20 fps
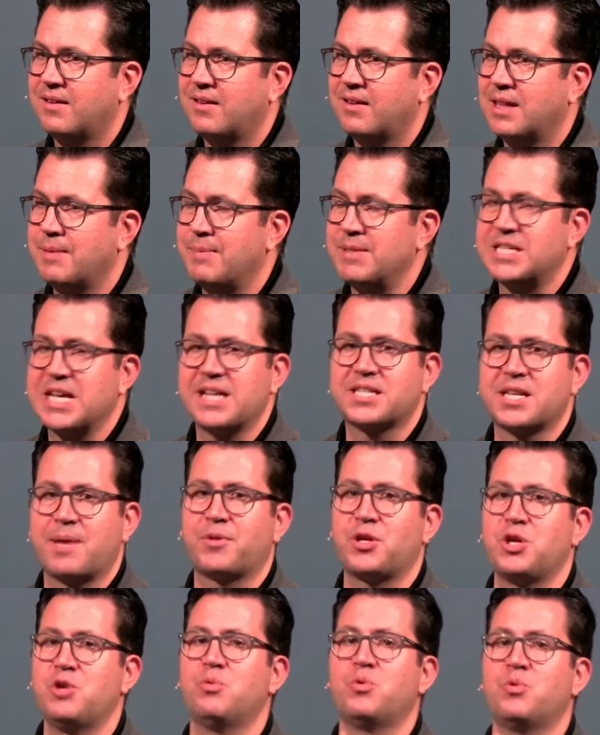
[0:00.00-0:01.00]
Let me tell you
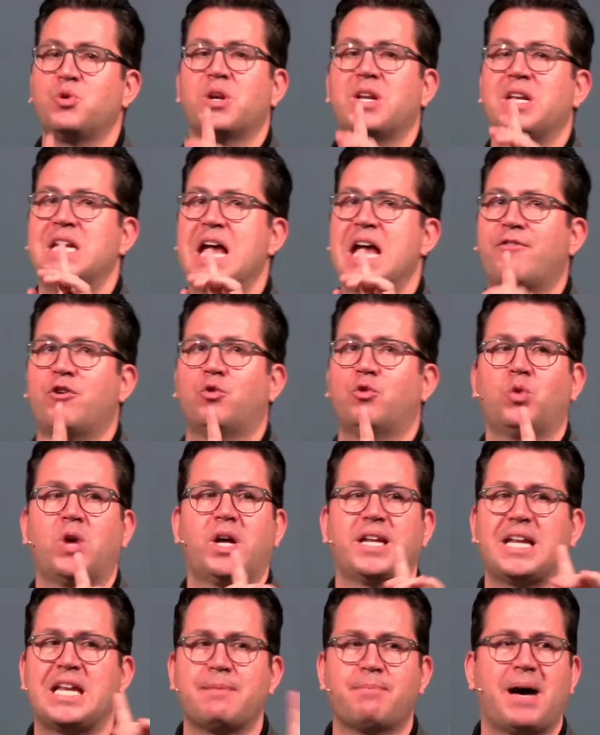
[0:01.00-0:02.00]
something. You'll never run
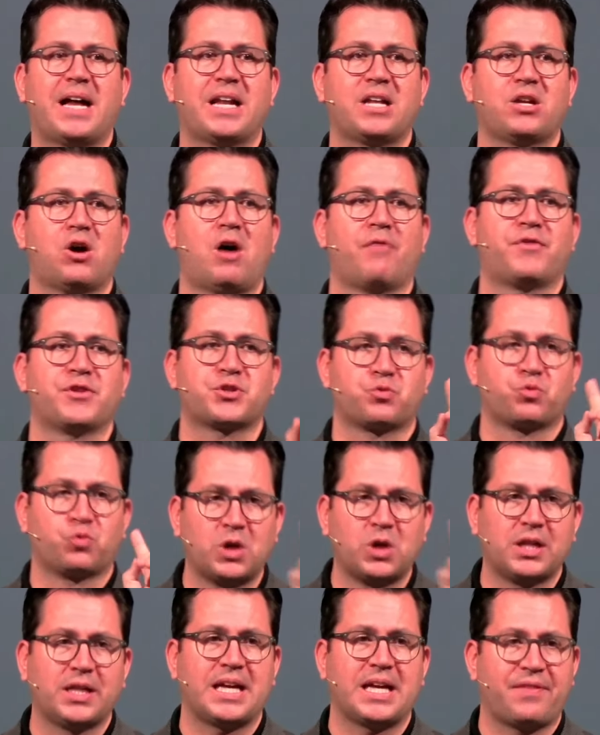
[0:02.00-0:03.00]
anybody off that's
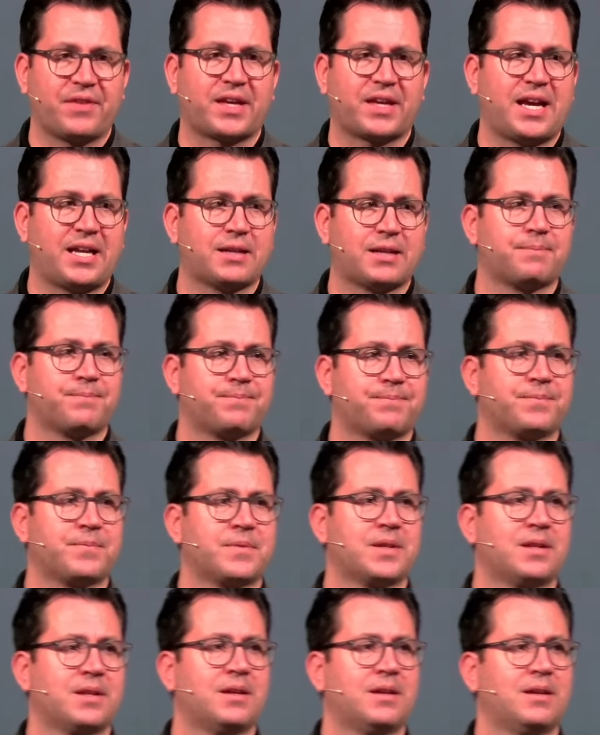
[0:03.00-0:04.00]
really in the kingdom.
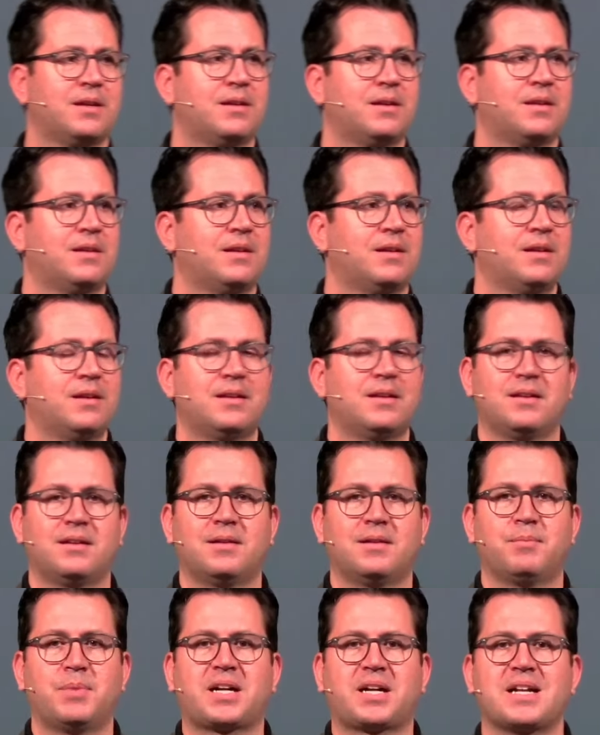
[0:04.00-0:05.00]

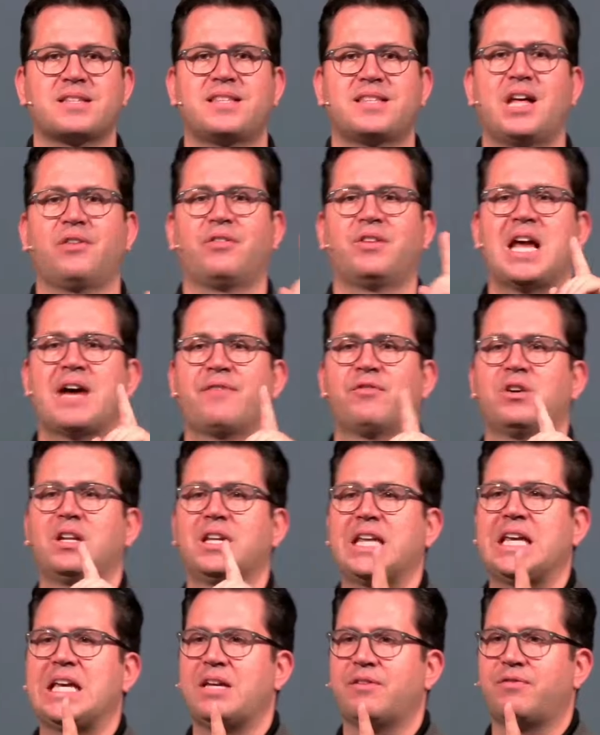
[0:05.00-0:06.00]
Because they'll never
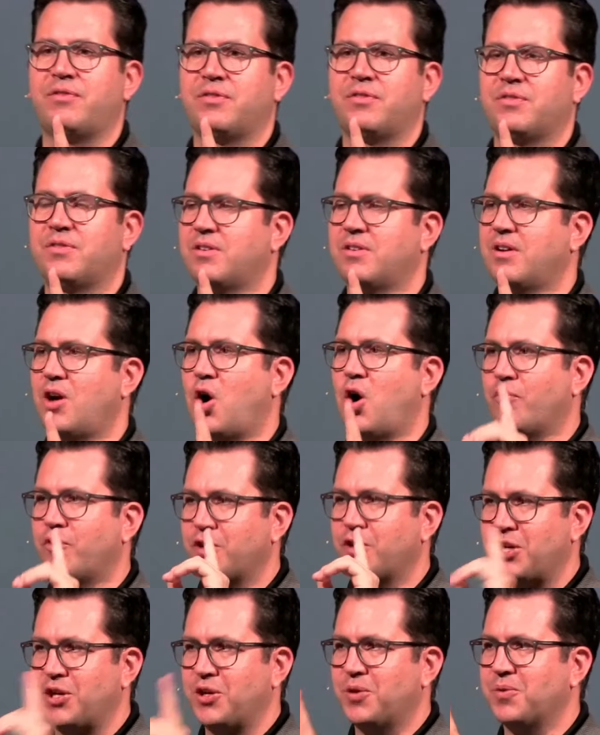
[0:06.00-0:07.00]
leave over
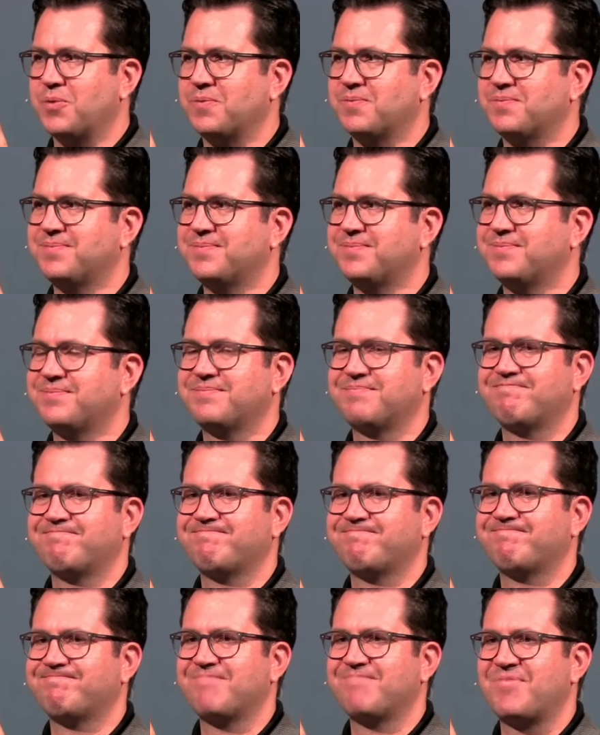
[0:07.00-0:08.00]
you.
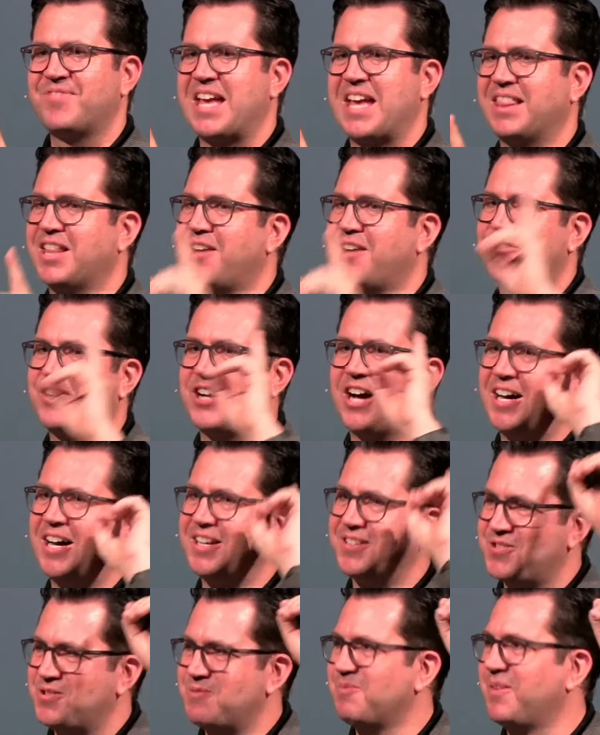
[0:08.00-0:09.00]
They love God
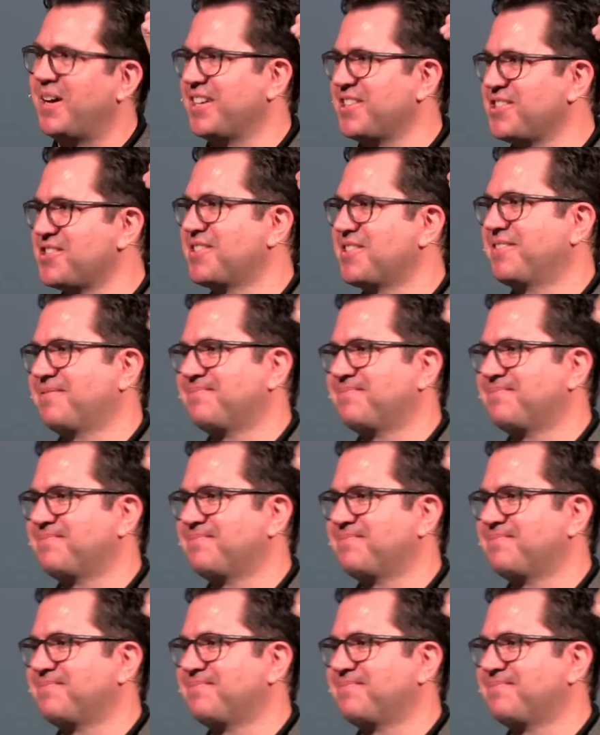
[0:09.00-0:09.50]
too much.